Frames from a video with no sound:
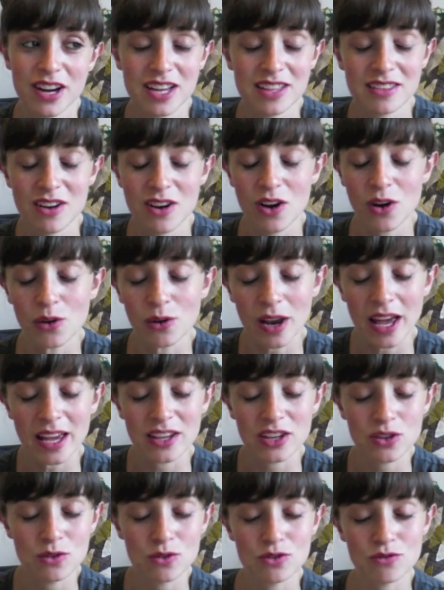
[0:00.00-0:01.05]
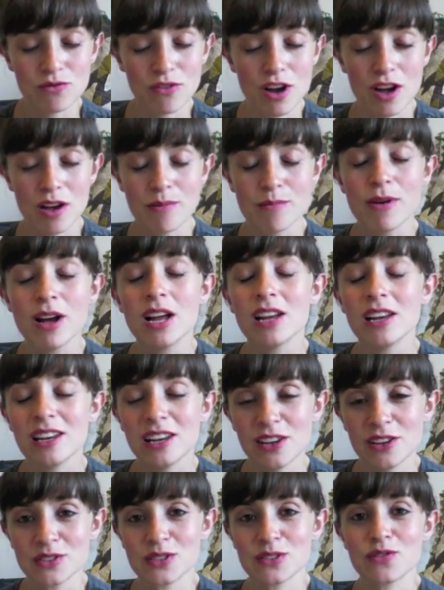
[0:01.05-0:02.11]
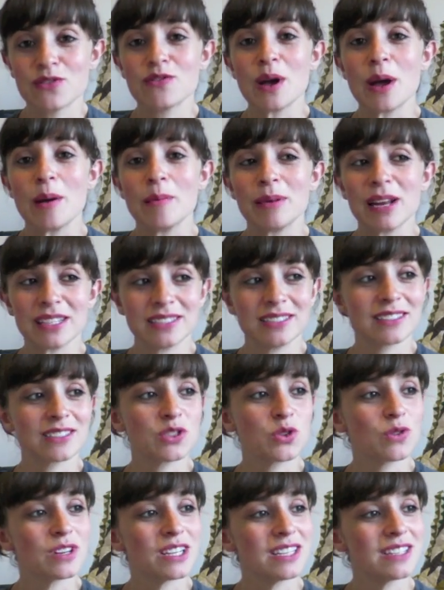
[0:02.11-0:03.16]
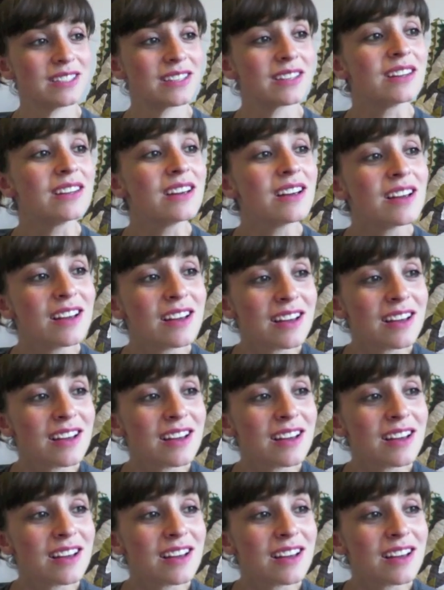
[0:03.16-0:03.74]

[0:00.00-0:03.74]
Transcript: find the whole like huge room, loads of plastic toys and